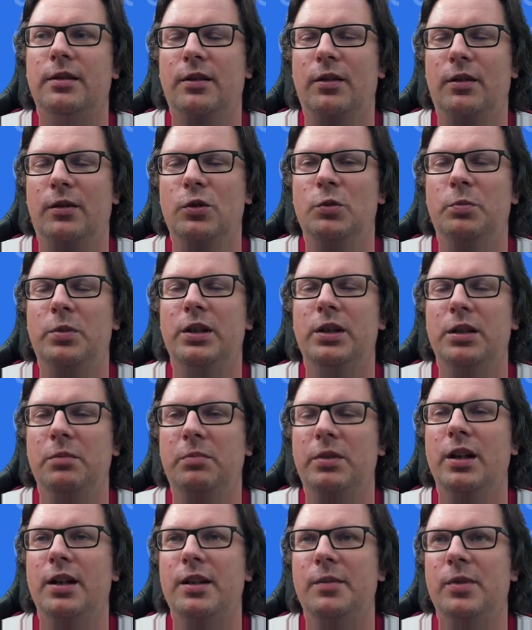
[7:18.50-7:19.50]

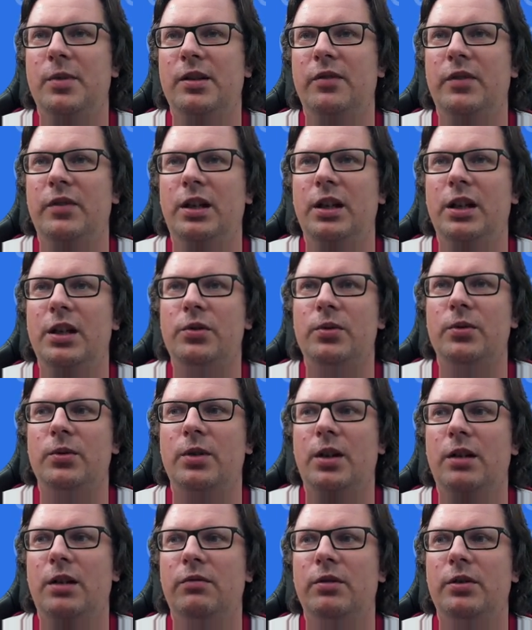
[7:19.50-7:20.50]
OpenAPI specification,
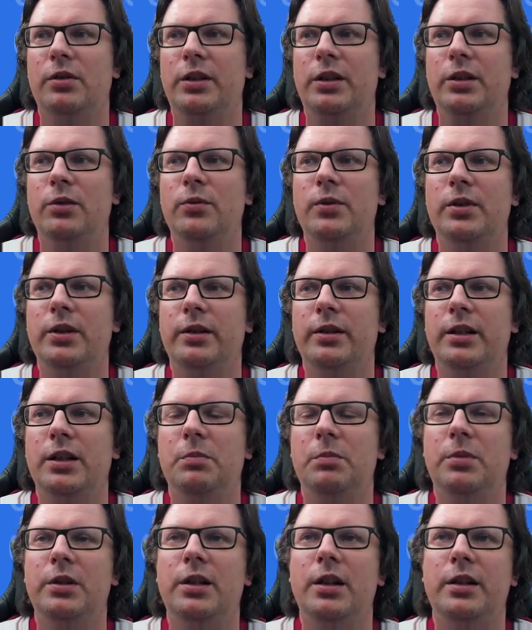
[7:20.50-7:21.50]
our user
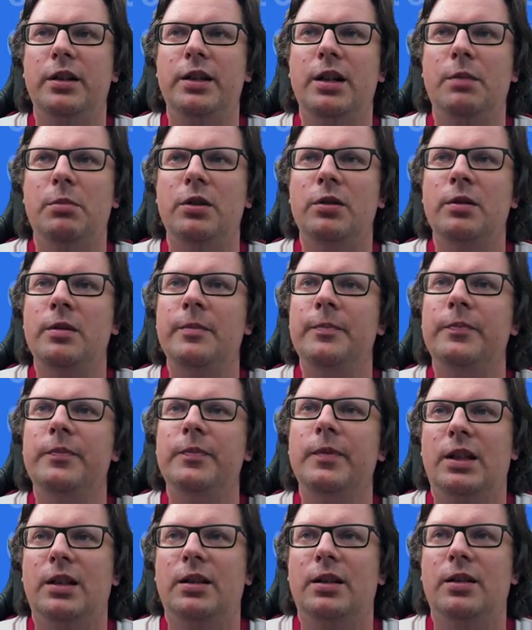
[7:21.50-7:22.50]
API YAML.
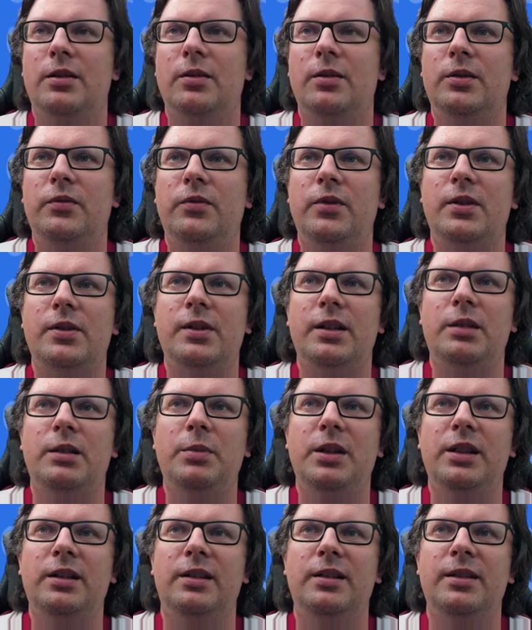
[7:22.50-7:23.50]
So the first
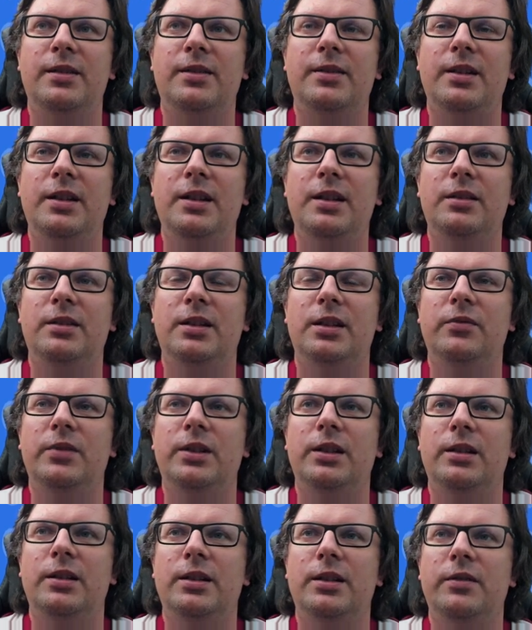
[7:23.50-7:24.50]
element is saying that we
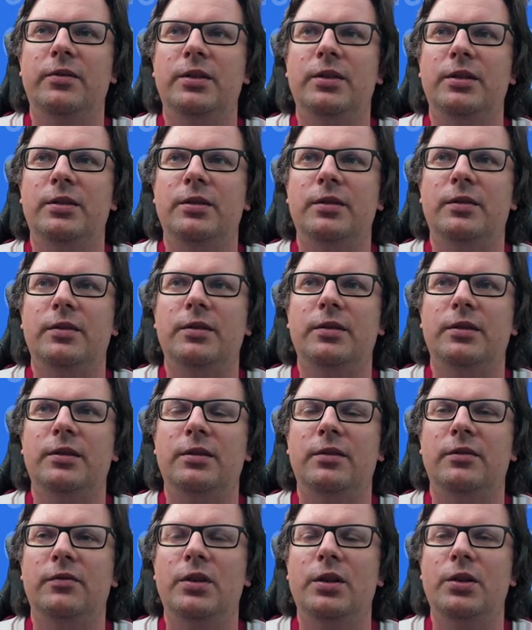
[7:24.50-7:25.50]
have a
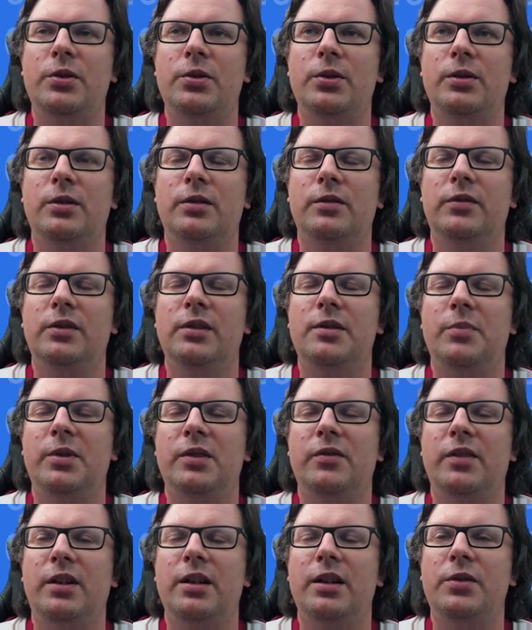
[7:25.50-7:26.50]
version of the
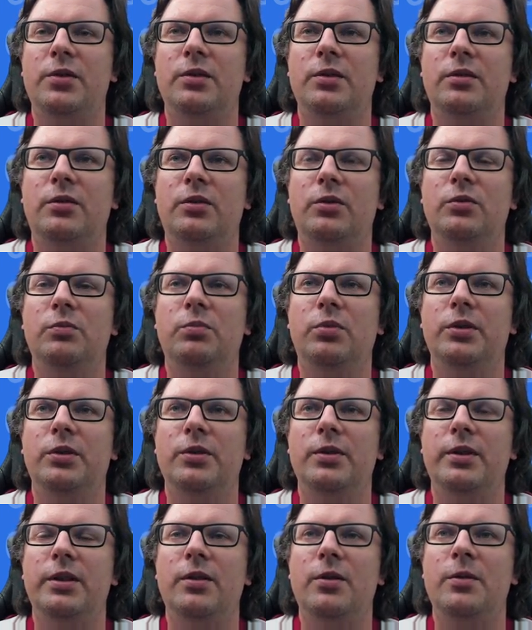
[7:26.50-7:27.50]
specification
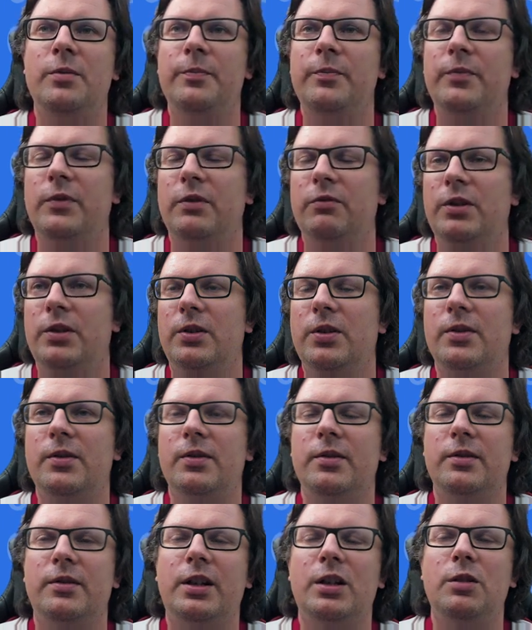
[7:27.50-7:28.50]
2.0, which is
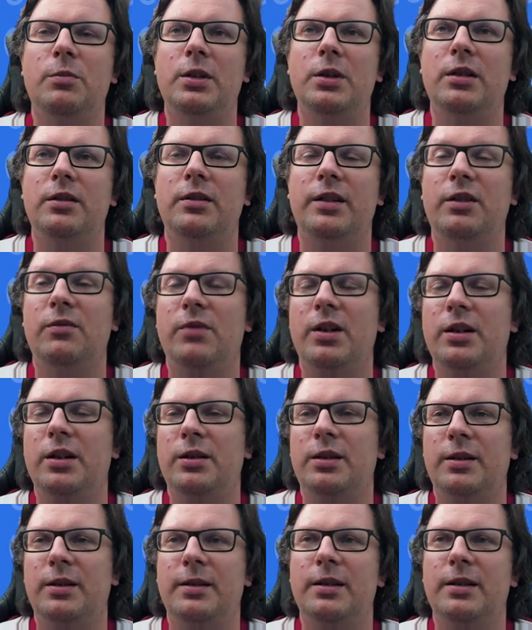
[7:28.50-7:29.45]
required,